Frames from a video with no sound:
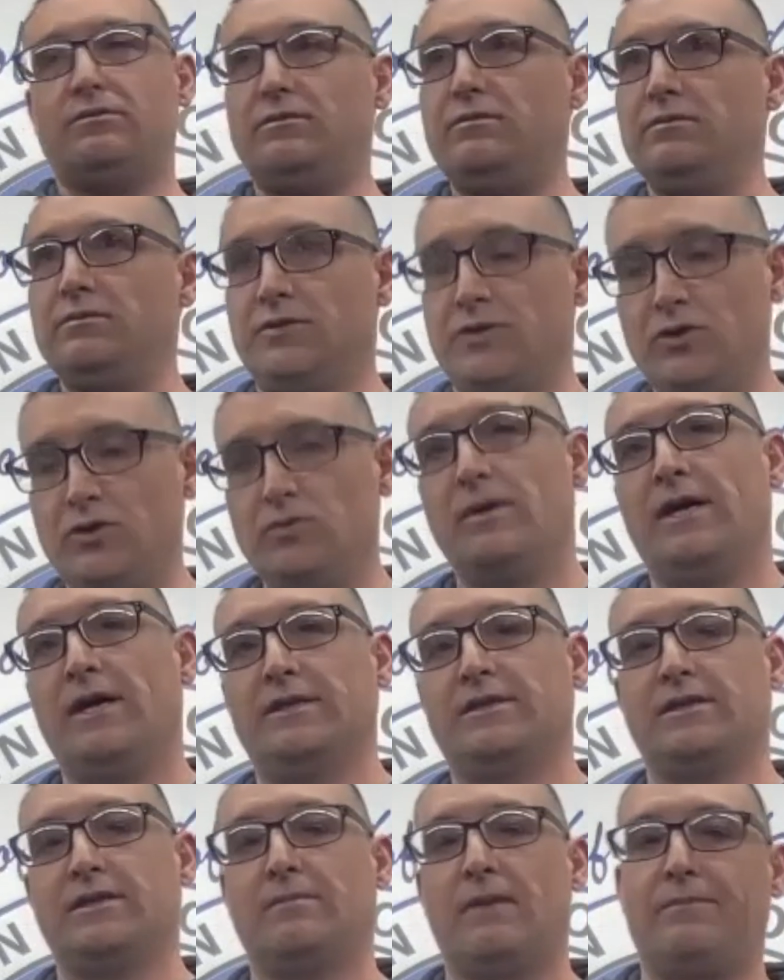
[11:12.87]
2 months.
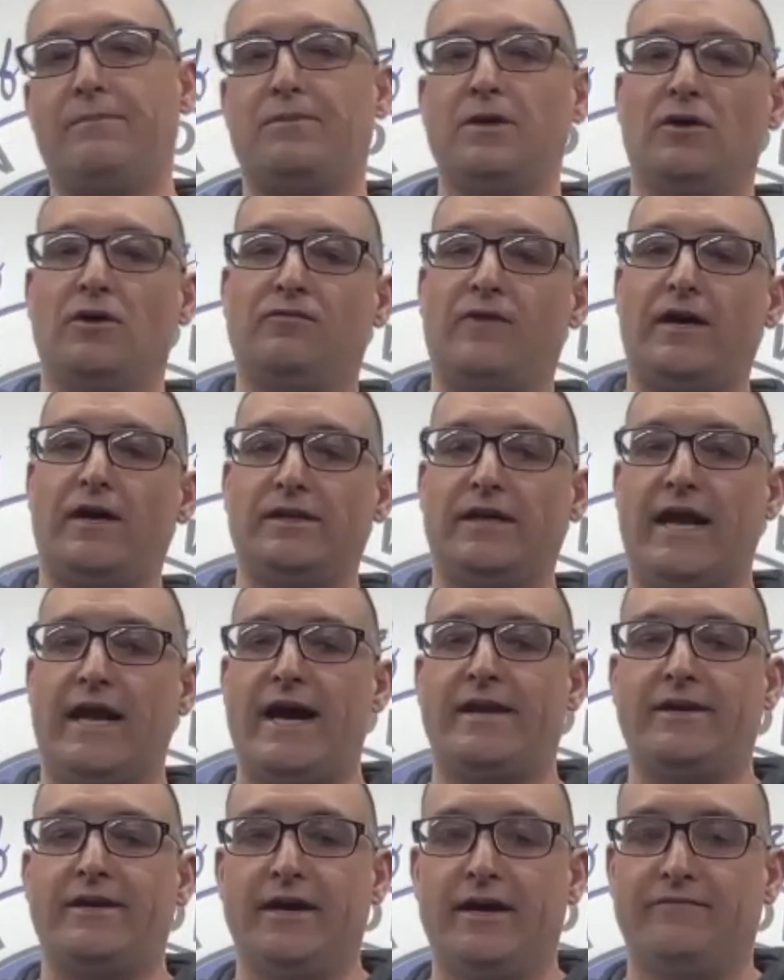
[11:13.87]
And my PO finally had
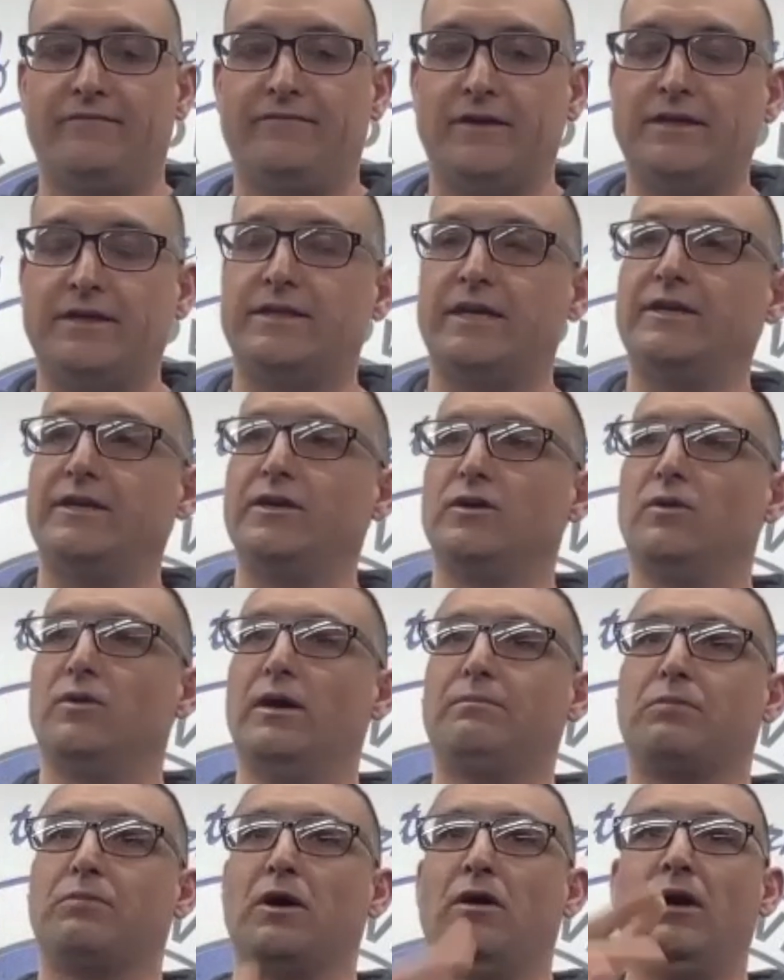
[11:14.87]
enough. And he said, you know what,
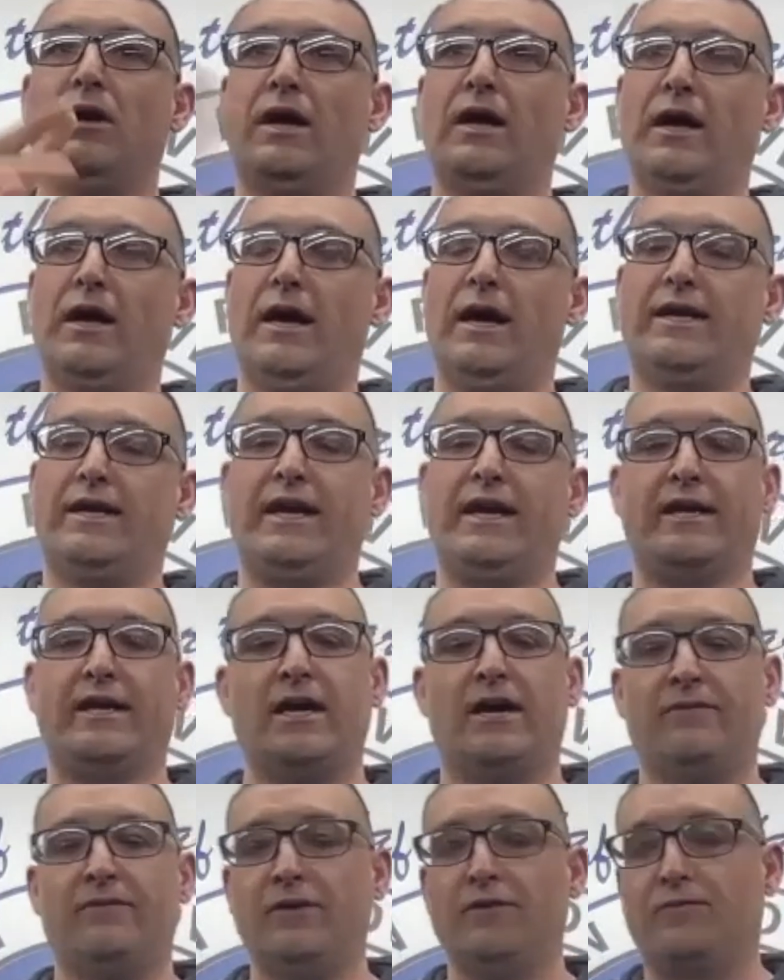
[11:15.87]
bro, I can't
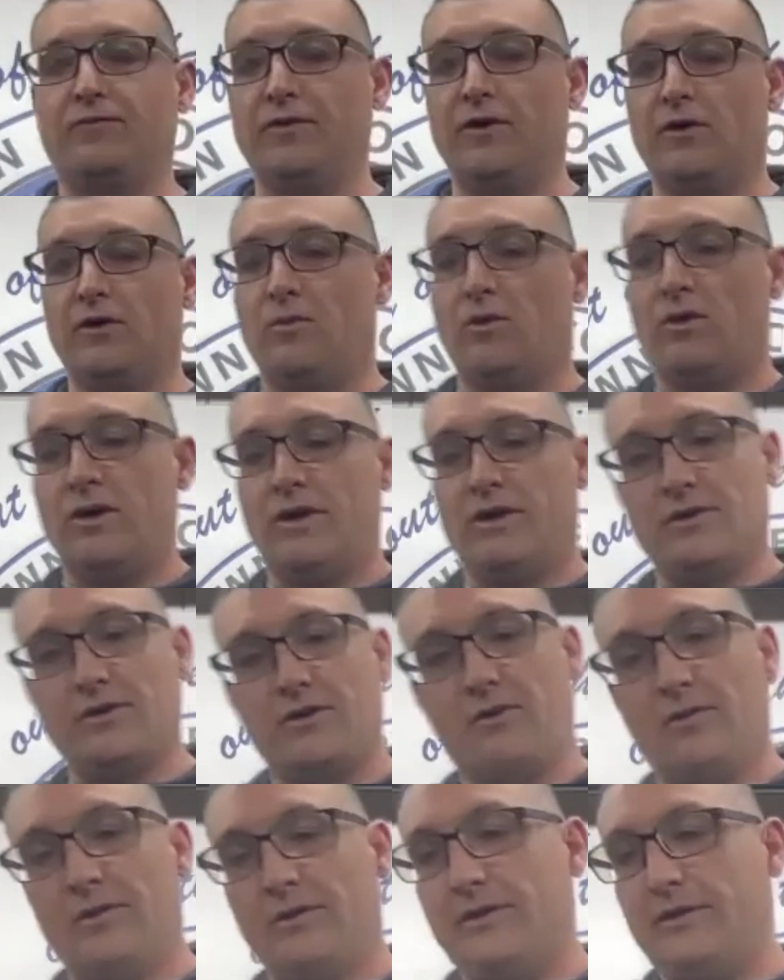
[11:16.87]
cover you for no more. You're
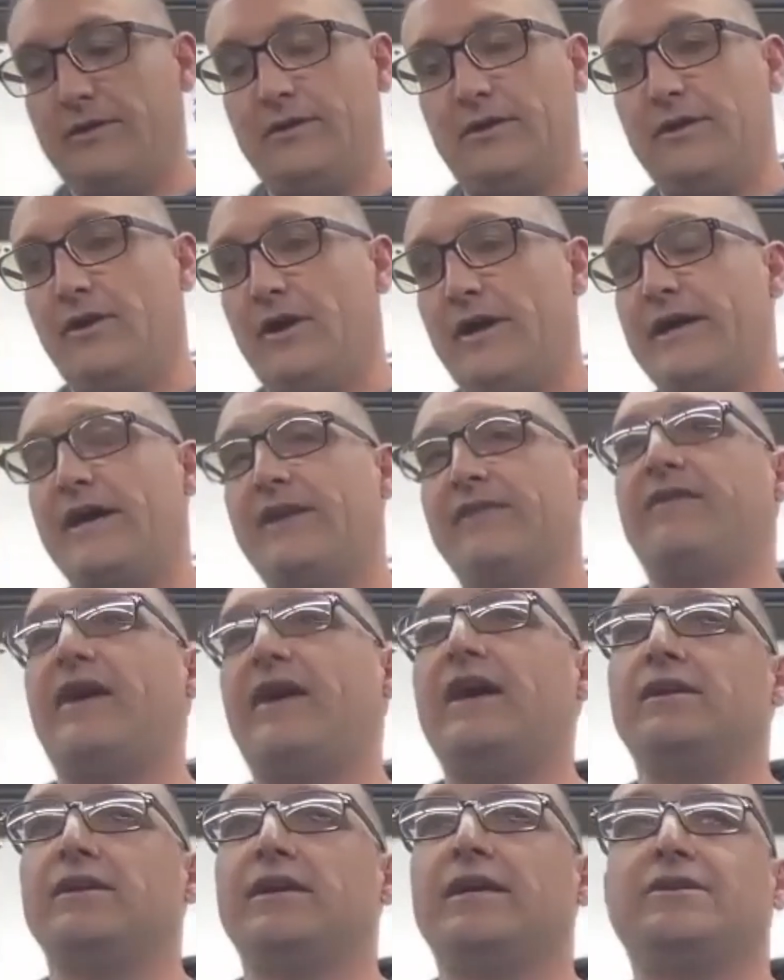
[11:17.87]
going, you know, I got to
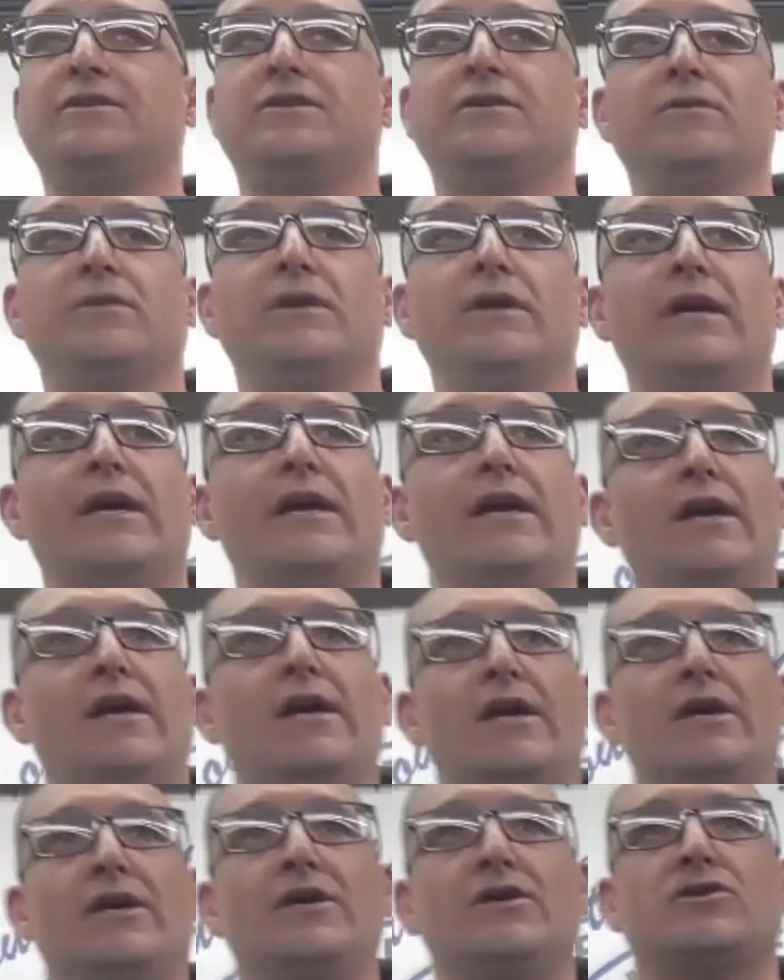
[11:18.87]
violate you.
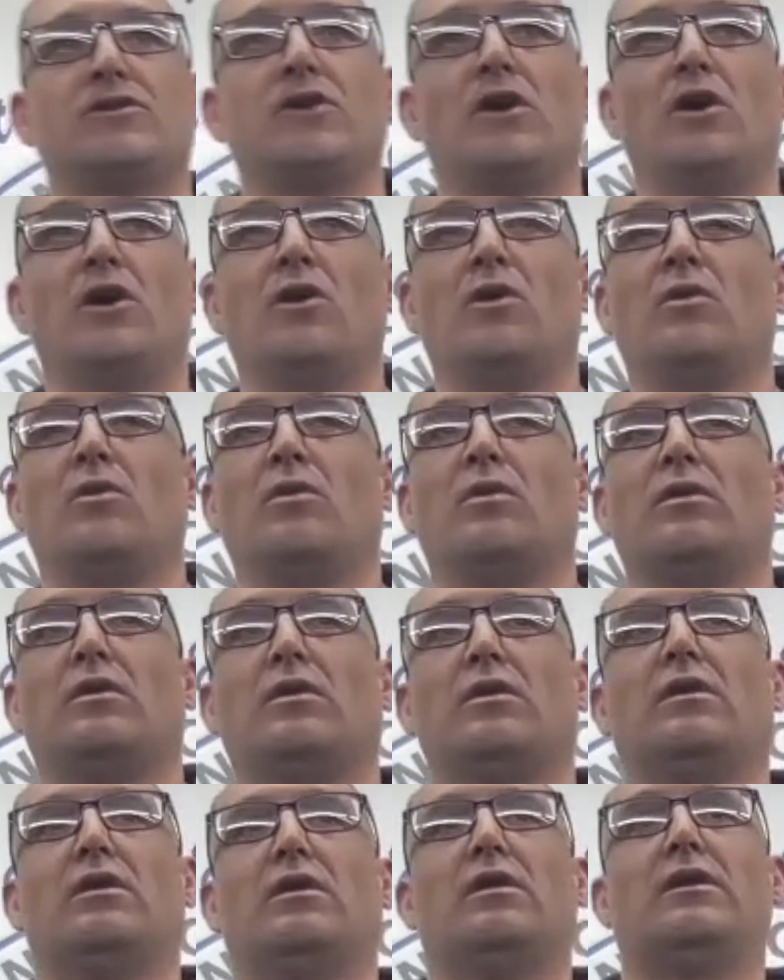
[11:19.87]
So
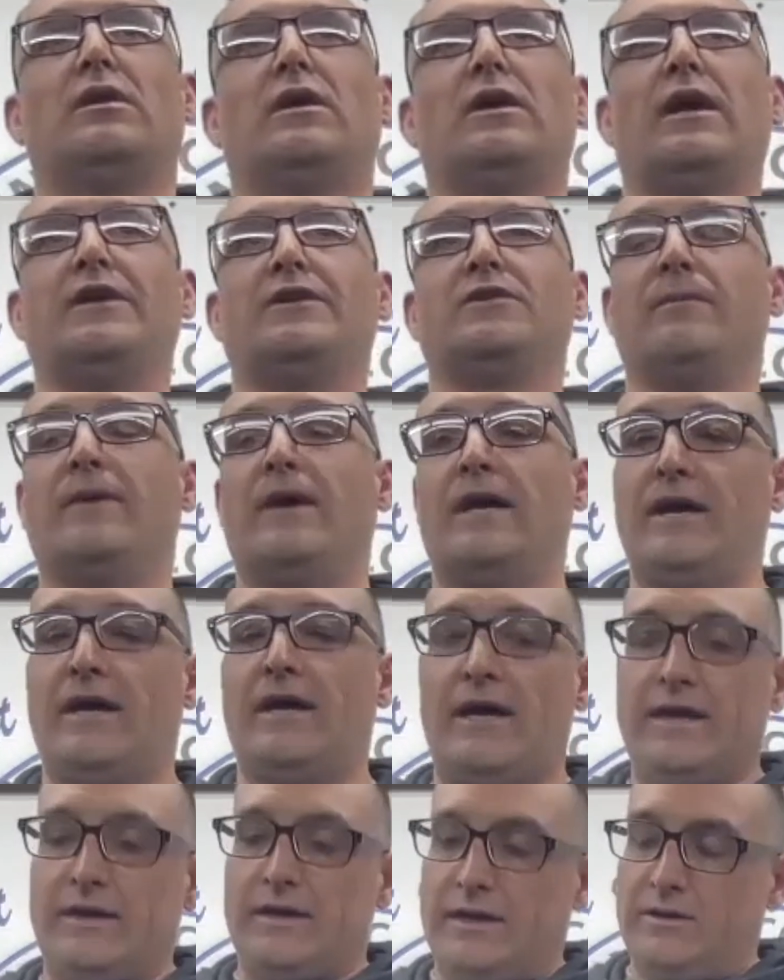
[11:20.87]
I do
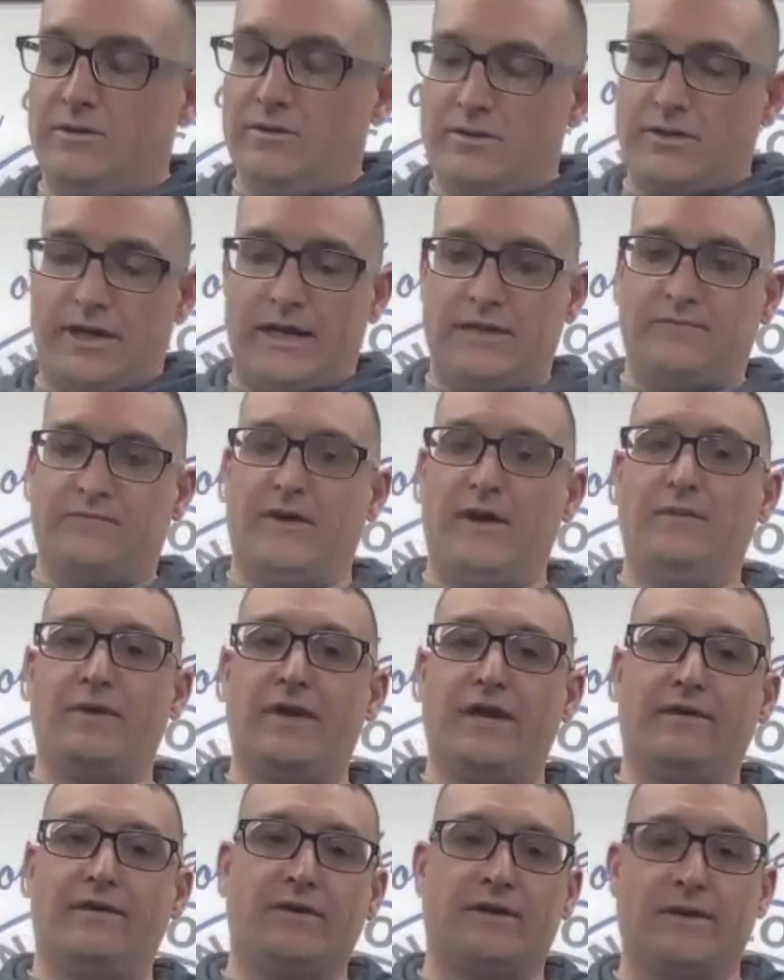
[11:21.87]
okay, that's fine,
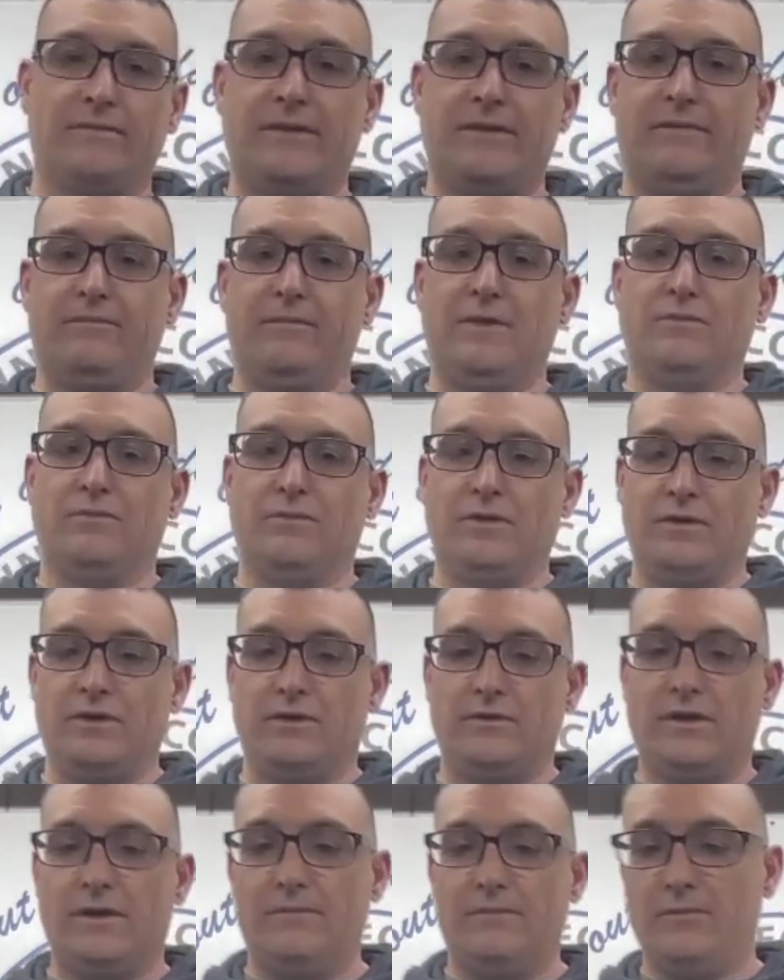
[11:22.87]
whatever. Come get me, you
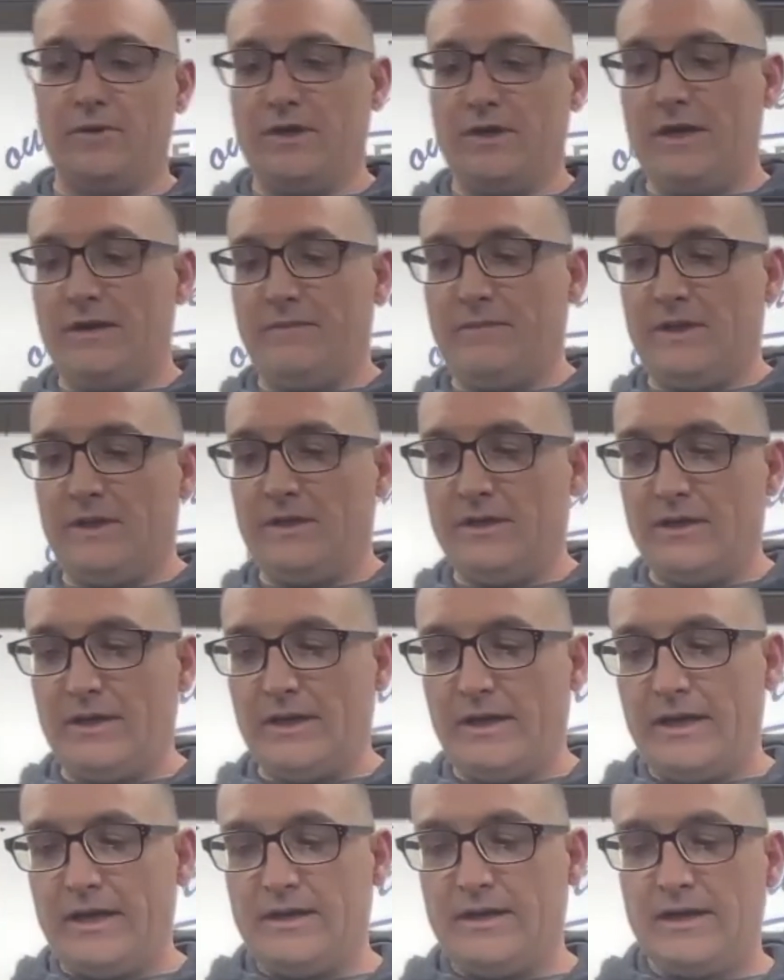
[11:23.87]
know, get me when you get me.
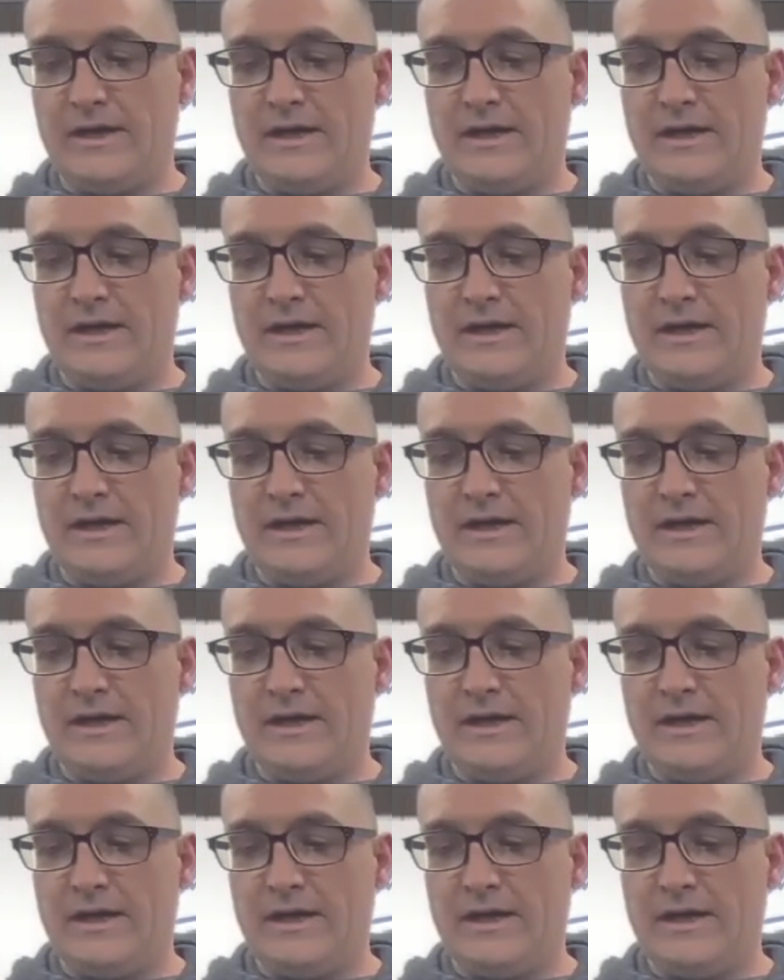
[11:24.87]
And,